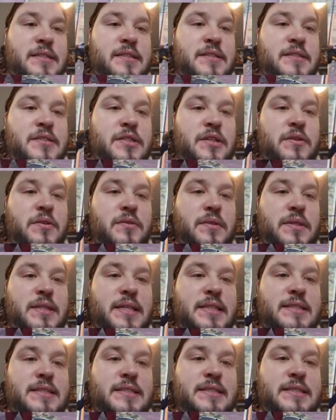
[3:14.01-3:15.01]
So
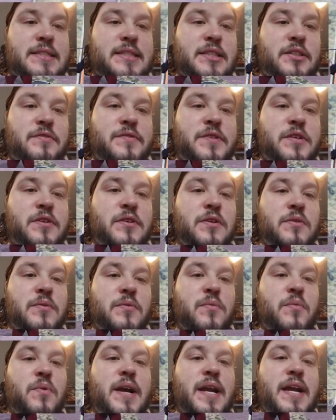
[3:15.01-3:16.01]
this silver
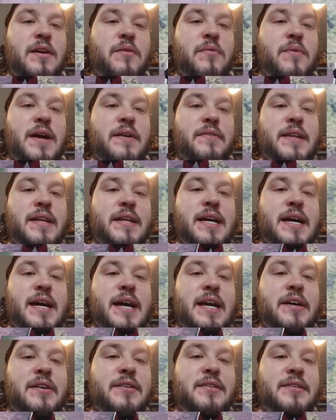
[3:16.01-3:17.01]
ring around the
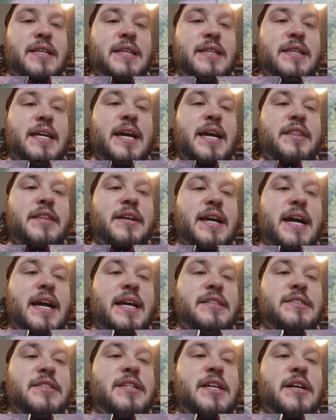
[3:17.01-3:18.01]
dial that the other
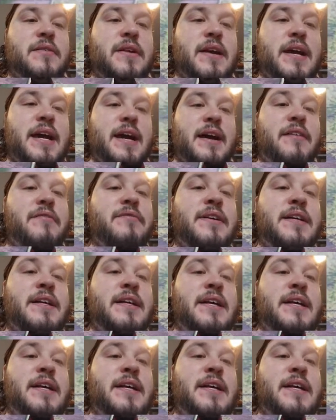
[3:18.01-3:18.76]
guys don't have,